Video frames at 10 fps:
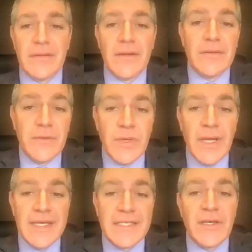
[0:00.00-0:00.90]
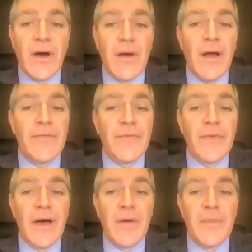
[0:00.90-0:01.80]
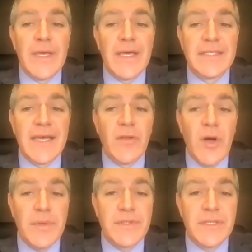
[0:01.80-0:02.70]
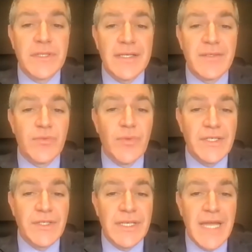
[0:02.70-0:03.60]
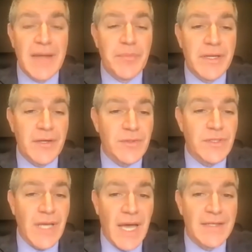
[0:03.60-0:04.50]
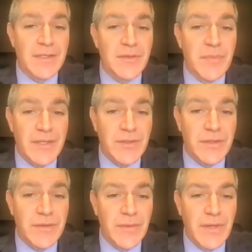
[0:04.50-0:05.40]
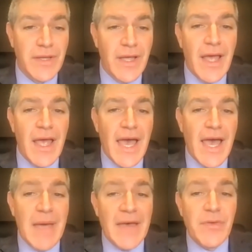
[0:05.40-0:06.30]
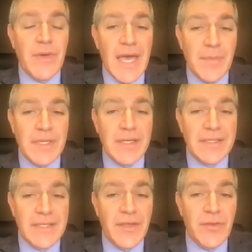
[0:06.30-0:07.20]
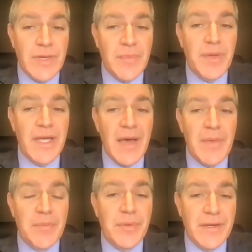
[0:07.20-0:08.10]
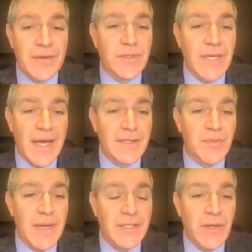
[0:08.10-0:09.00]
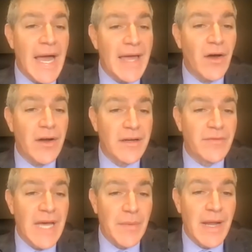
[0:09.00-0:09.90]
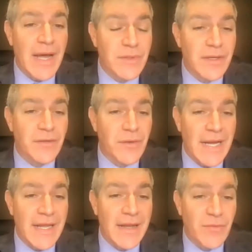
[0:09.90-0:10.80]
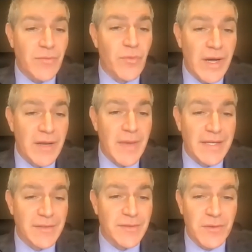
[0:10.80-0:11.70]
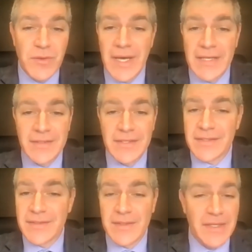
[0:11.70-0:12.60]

Luda Issaharov is a global studies Russian and political science major. And Matthew Hampton is a 3 p.m. and political science major. I had a hard enough time when I was an undergrad getting through one major. So you guys just